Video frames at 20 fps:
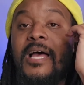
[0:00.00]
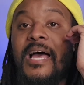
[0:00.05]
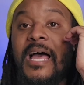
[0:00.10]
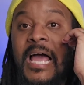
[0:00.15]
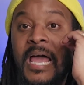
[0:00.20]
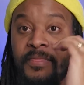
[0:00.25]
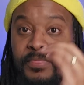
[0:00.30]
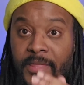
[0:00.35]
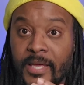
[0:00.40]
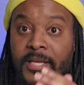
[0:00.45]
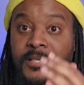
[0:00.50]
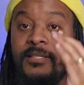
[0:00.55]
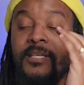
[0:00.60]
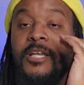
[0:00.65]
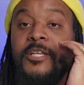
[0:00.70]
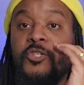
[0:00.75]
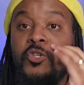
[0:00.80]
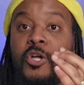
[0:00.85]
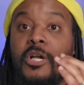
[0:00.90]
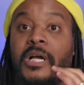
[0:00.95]
and they said
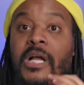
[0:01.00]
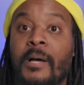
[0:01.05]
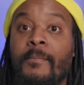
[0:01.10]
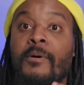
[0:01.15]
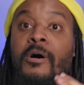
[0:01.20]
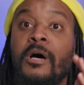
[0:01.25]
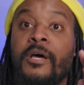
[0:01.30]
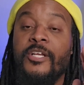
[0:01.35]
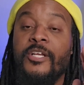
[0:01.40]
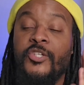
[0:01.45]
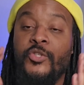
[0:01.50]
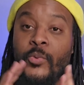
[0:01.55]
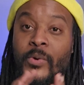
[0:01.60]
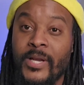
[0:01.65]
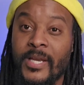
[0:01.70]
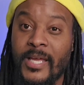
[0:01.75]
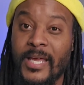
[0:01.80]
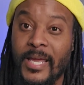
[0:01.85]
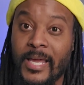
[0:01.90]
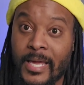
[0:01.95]
it's going to come out
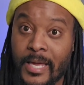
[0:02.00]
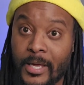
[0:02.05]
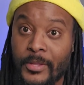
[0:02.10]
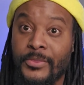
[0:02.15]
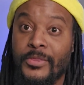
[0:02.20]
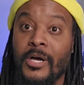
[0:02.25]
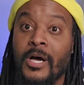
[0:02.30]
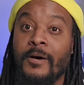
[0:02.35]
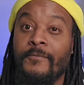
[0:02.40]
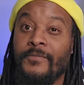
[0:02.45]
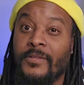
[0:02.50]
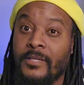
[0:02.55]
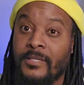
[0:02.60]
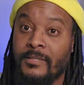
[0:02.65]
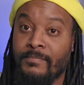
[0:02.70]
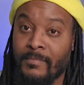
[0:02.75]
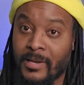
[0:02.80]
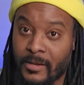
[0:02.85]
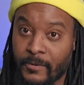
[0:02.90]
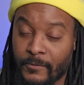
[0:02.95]
28th of this
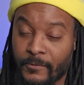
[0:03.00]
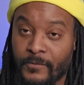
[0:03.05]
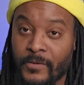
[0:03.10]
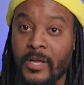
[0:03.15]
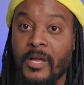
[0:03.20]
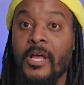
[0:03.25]
month.